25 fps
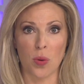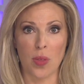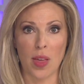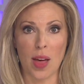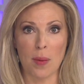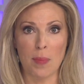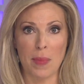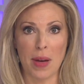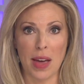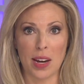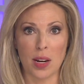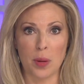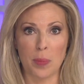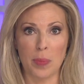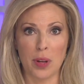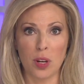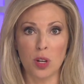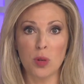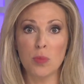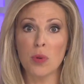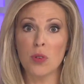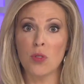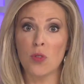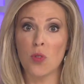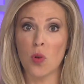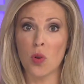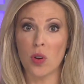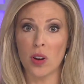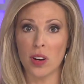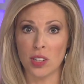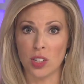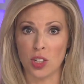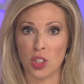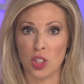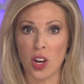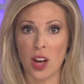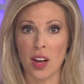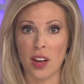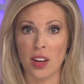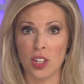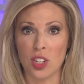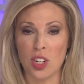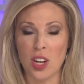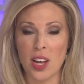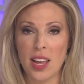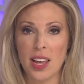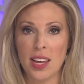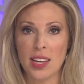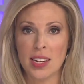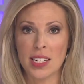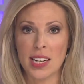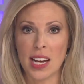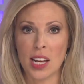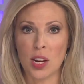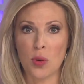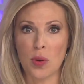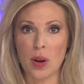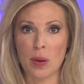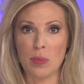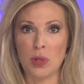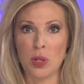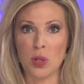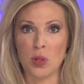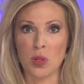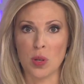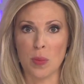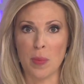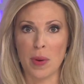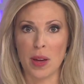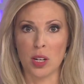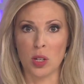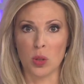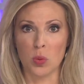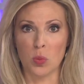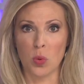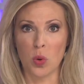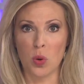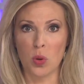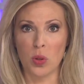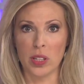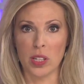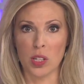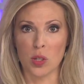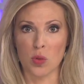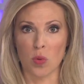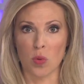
that man appeared before a judge. Tonight, KREM 2's Amanda Rowley is